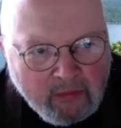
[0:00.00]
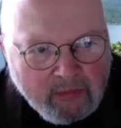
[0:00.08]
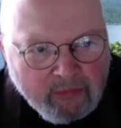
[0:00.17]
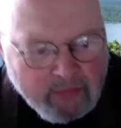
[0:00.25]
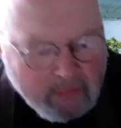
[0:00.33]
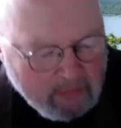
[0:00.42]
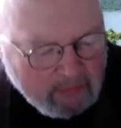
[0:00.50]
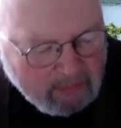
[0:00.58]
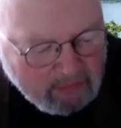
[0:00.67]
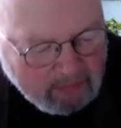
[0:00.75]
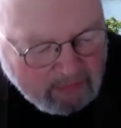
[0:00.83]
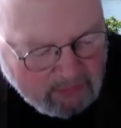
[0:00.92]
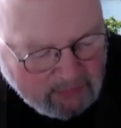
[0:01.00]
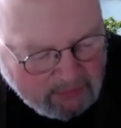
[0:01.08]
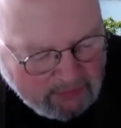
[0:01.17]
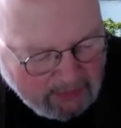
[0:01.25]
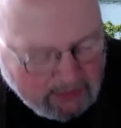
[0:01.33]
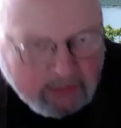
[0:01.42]
if you
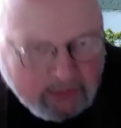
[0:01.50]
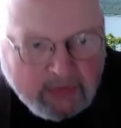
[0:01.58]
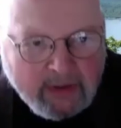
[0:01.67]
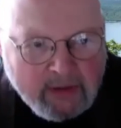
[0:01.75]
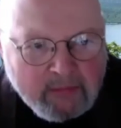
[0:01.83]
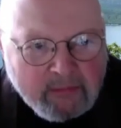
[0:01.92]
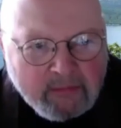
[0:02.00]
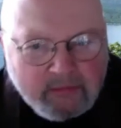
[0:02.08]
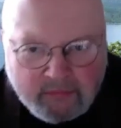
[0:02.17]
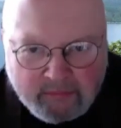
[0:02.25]
just take some time,